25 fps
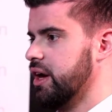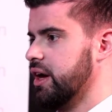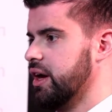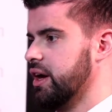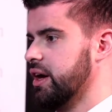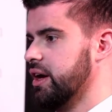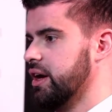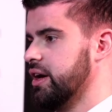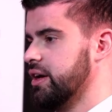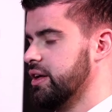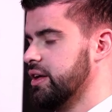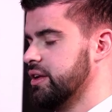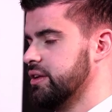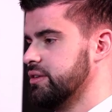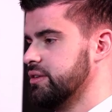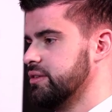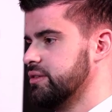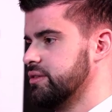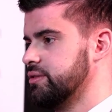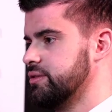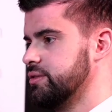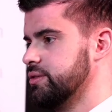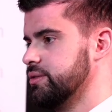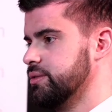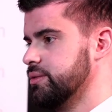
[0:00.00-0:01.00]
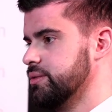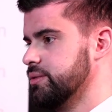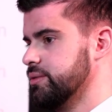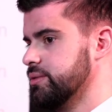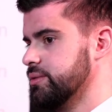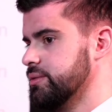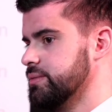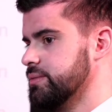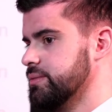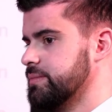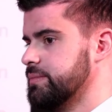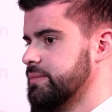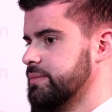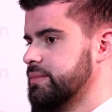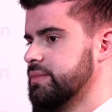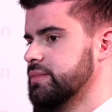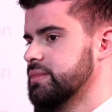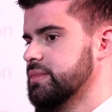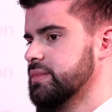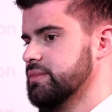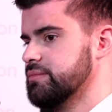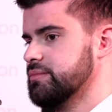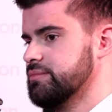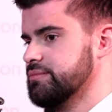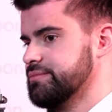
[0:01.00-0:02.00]
and to
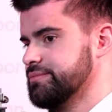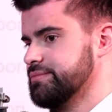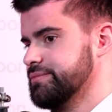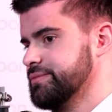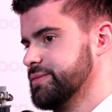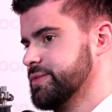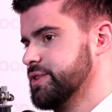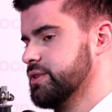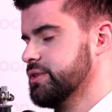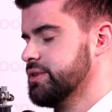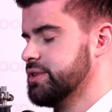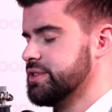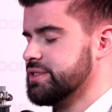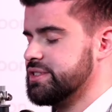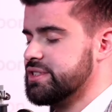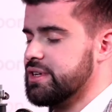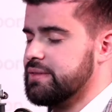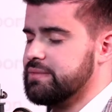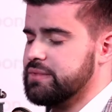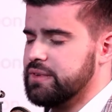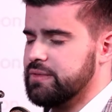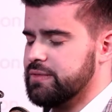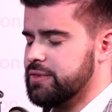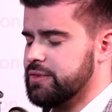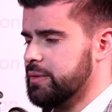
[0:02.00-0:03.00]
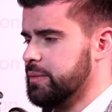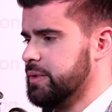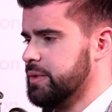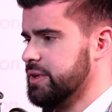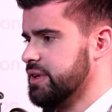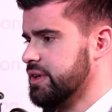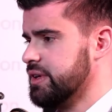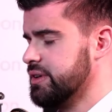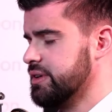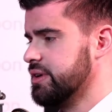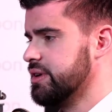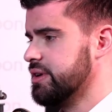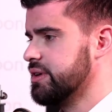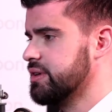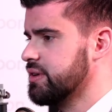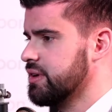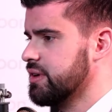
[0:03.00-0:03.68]
learn something from it, I think.